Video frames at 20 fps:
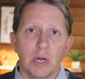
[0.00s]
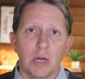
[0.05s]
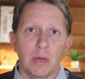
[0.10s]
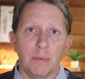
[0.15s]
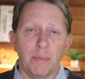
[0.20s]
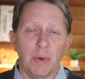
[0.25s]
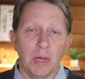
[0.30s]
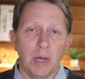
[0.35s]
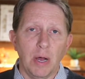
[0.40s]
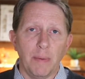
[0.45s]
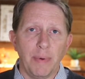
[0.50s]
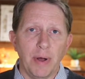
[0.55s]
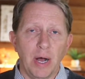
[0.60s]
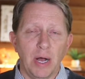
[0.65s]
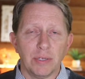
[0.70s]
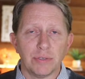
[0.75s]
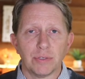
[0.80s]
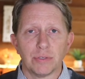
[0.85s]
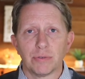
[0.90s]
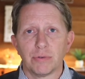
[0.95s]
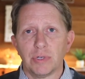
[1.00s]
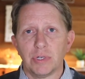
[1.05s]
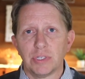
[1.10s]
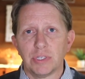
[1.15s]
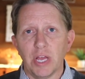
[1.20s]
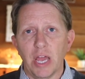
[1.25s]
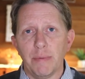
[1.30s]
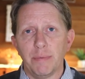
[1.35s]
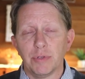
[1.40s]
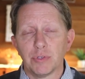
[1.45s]
apostles or
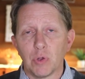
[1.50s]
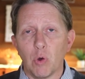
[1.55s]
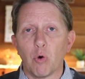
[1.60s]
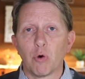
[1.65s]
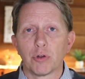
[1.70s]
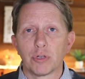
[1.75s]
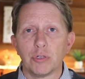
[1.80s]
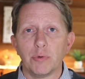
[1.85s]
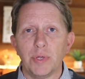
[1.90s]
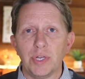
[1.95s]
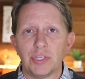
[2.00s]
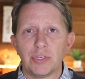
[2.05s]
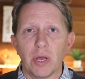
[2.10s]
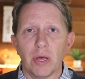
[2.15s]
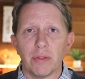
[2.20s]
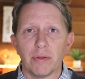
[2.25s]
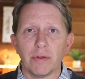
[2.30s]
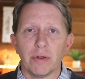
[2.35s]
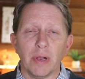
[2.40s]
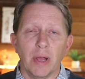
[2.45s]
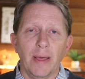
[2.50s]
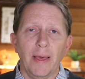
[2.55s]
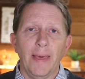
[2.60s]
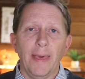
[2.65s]
disciples or to each other